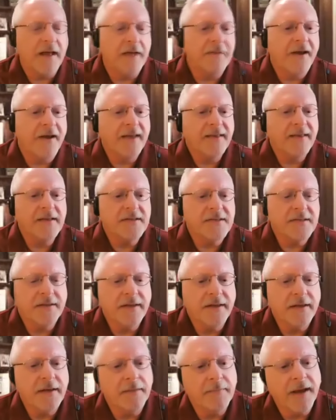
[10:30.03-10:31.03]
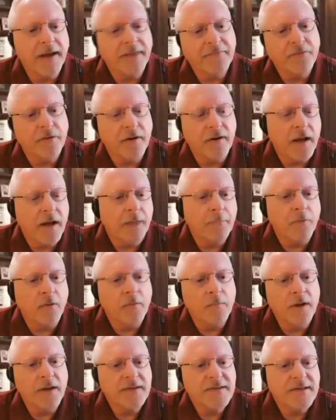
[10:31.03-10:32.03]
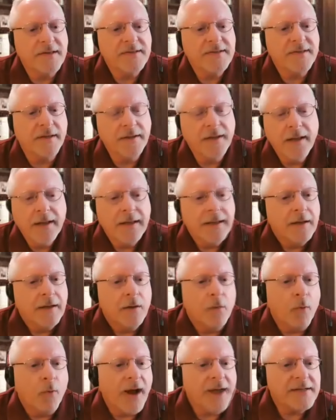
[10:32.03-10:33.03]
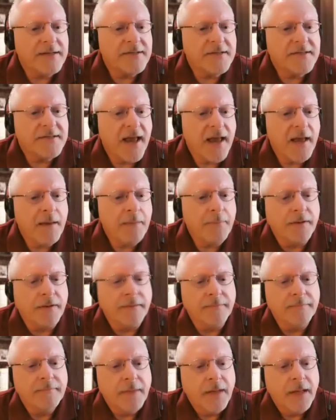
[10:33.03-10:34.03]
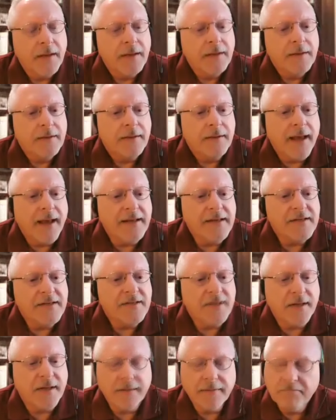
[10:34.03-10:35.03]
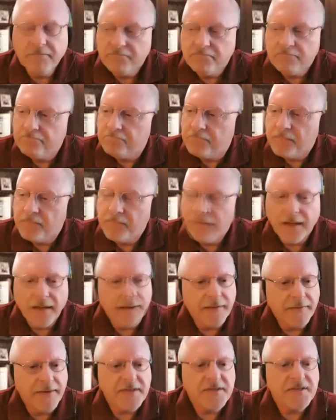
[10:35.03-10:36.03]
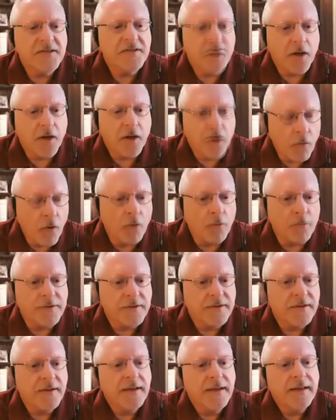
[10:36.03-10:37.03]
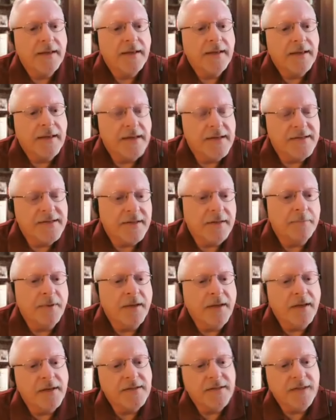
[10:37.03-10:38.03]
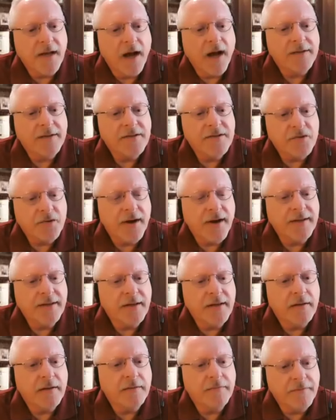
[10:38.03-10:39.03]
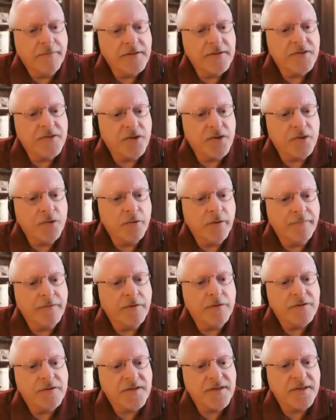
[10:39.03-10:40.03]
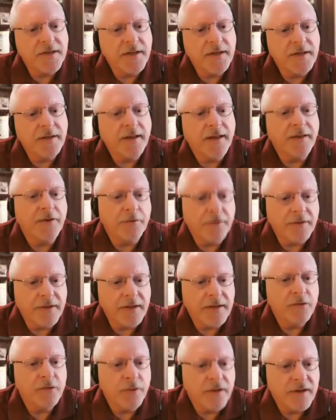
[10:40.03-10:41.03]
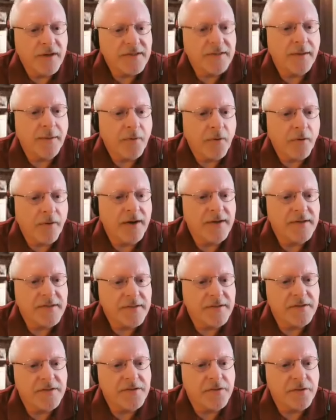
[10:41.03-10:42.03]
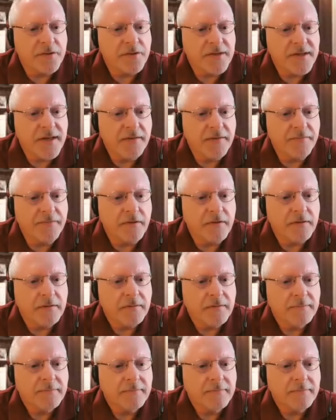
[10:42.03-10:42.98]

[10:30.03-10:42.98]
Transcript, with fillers: I finally said to him after a couple months, I said, "Why does this happen?" And he said, "This is a quote." He said, "Because God's trying to convince you of your sin and your need to accept Christ as your Savior."